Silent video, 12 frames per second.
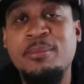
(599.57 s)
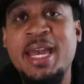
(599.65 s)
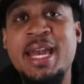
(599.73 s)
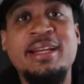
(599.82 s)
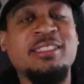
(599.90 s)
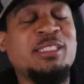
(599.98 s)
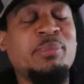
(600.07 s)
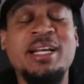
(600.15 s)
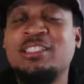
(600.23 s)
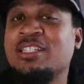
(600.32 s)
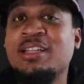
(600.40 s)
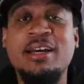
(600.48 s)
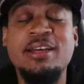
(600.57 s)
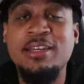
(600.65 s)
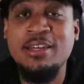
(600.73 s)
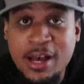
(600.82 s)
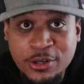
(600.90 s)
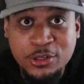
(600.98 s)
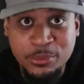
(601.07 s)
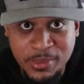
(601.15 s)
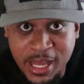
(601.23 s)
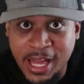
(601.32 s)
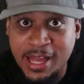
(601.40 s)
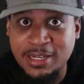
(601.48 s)
man, especially a younger
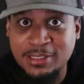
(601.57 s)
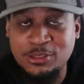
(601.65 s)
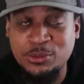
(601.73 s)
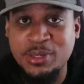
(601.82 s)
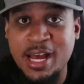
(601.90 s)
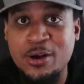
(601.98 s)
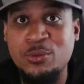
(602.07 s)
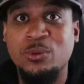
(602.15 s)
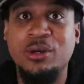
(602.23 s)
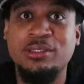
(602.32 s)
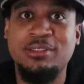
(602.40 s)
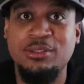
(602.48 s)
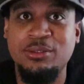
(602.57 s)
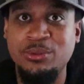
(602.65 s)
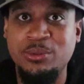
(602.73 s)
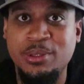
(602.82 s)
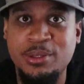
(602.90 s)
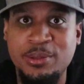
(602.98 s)
man, to not want to